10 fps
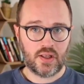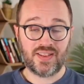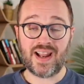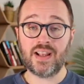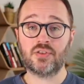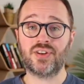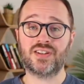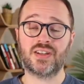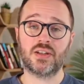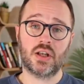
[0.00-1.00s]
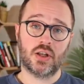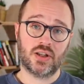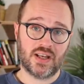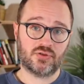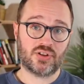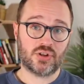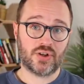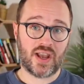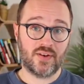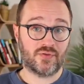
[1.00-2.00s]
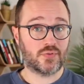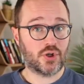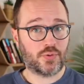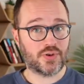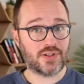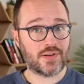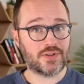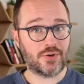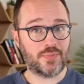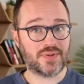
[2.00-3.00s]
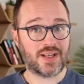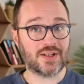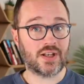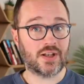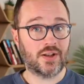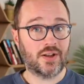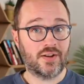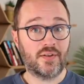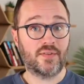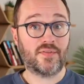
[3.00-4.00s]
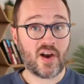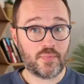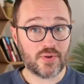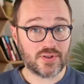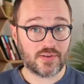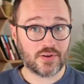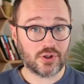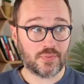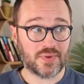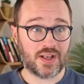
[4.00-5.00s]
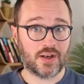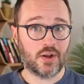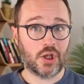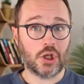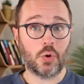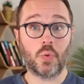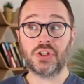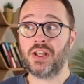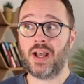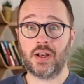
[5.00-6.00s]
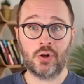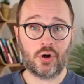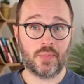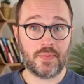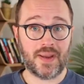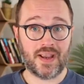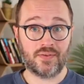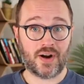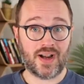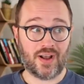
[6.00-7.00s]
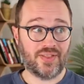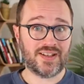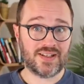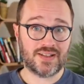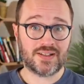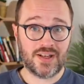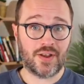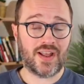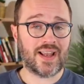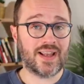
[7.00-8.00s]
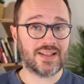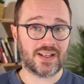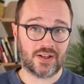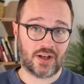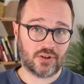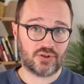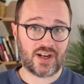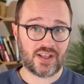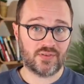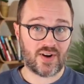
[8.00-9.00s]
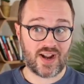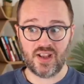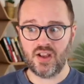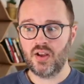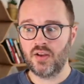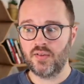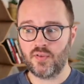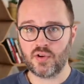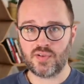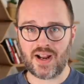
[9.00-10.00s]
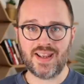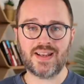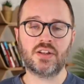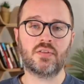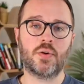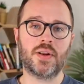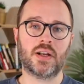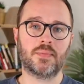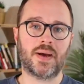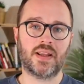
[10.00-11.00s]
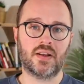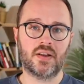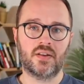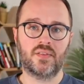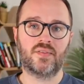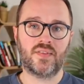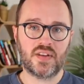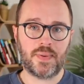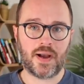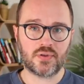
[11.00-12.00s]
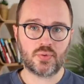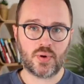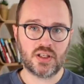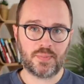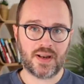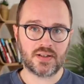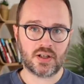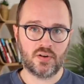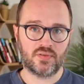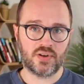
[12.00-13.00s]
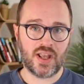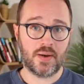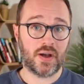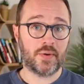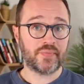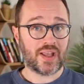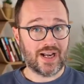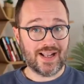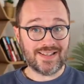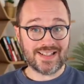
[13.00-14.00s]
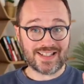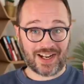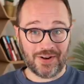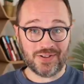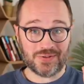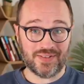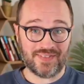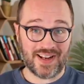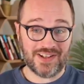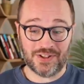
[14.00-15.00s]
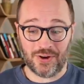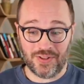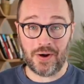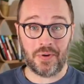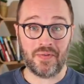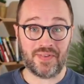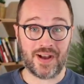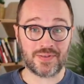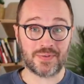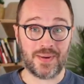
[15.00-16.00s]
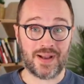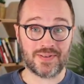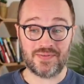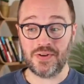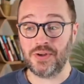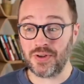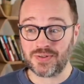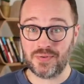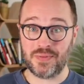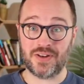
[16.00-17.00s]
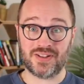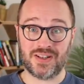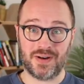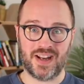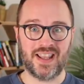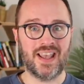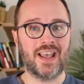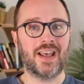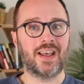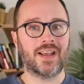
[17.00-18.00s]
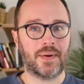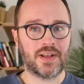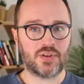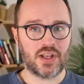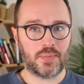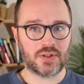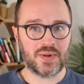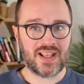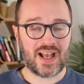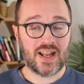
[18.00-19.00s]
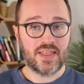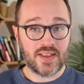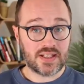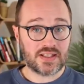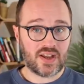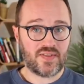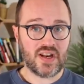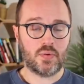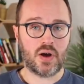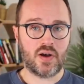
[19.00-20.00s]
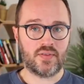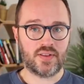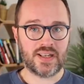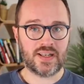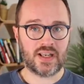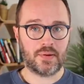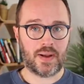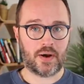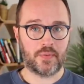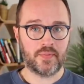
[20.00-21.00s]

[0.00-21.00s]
That increases the interest you're getting from 2.02% to 5.02%, which cannot be beaten right now. This is, you know, that is a cracking rate for a grand. Yes, you're only going to make £50.20 over a year, but at least it's close to inflation on that £1,000. If you've got some emergency money, best rate you possibly can. This is definitely worth thinking about.